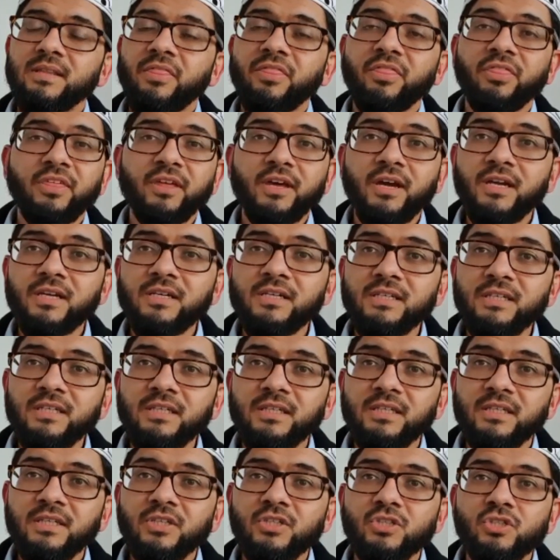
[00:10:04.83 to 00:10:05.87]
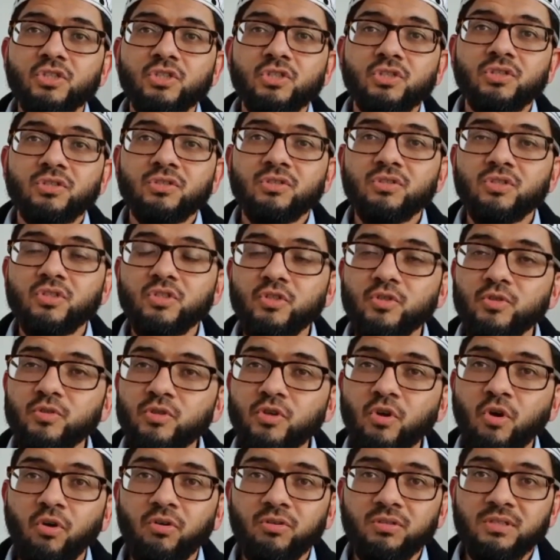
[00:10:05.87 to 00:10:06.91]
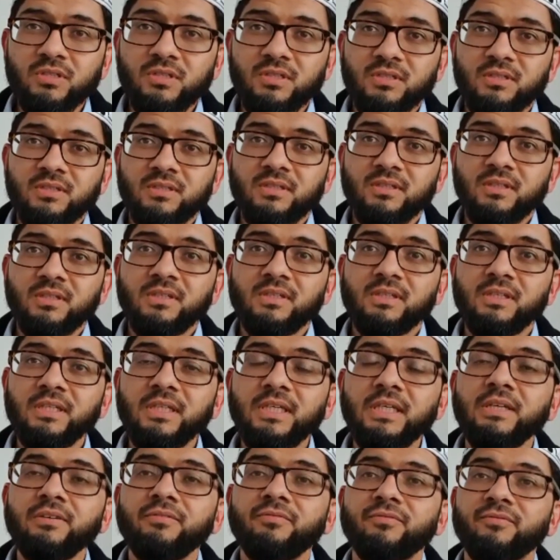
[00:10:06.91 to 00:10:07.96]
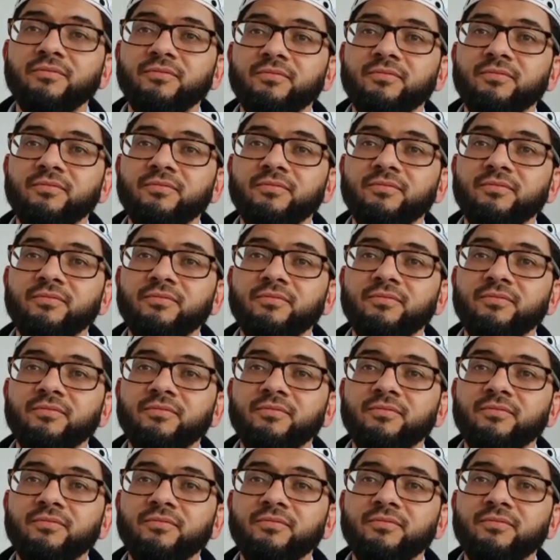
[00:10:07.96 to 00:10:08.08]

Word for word: Thirdly, do not leave